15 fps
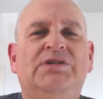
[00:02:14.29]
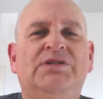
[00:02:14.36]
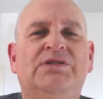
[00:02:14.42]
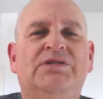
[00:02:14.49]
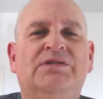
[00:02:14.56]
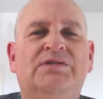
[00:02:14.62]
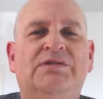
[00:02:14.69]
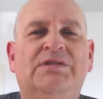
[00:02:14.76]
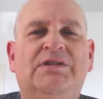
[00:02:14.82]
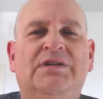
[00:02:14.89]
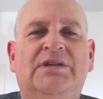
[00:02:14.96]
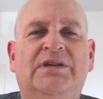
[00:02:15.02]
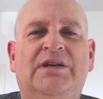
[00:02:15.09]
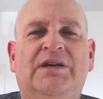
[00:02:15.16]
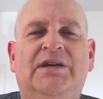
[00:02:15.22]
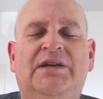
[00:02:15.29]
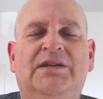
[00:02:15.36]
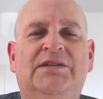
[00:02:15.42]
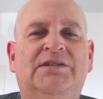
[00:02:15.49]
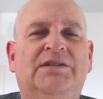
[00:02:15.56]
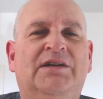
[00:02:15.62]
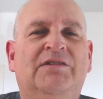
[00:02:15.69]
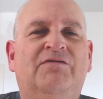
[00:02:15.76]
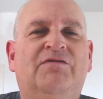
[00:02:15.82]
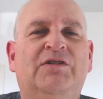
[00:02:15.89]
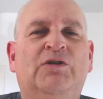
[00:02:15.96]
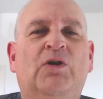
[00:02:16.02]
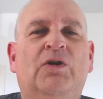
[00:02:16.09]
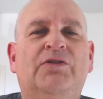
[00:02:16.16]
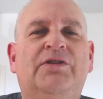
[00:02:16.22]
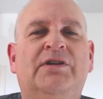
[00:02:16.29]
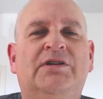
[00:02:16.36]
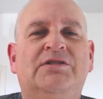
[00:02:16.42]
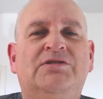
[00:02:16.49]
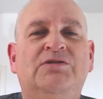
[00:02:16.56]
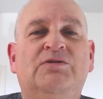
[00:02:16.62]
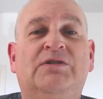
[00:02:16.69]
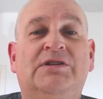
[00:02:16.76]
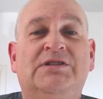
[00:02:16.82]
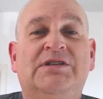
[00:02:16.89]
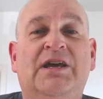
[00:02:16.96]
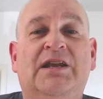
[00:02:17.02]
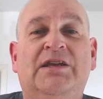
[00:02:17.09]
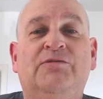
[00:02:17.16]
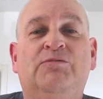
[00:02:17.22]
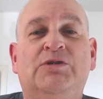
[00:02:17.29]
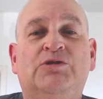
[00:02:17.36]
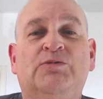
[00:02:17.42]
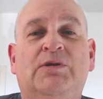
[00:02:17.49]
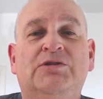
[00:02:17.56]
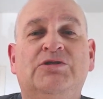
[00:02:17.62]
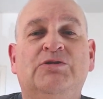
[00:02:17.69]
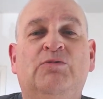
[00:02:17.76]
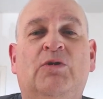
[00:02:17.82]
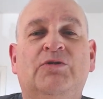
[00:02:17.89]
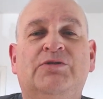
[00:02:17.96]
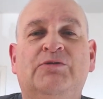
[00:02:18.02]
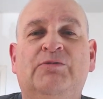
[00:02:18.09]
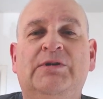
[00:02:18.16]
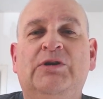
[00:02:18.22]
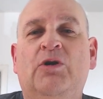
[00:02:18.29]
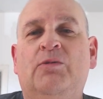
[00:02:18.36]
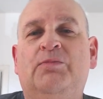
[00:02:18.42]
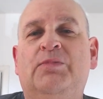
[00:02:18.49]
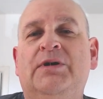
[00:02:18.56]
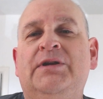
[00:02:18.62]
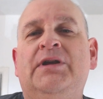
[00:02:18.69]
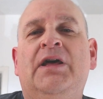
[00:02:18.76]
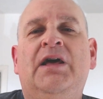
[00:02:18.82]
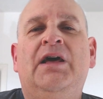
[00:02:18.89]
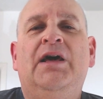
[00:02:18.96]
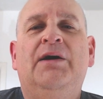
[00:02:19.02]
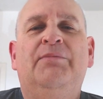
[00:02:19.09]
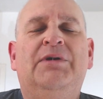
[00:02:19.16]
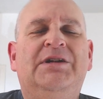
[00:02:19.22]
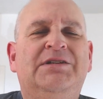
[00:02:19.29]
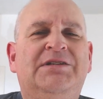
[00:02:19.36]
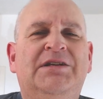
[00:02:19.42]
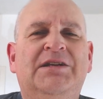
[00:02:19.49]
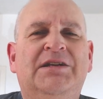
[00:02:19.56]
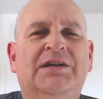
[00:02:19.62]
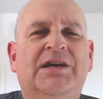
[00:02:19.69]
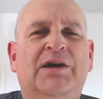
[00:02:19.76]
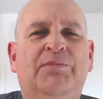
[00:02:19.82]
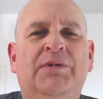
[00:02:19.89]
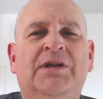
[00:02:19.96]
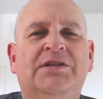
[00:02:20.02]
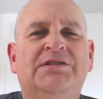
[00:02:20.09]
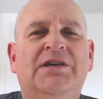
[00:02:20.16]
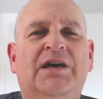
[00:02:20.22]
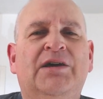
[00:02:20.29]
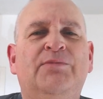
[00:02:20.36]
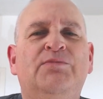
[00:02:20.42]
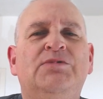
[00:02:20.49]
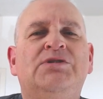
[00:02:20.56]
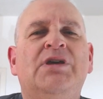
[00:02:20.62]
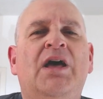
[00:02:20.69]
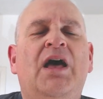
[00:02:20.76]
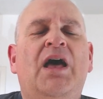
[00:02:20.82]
and I forgot that you can tell it which ones you want to reopen. But it did it a couple of times.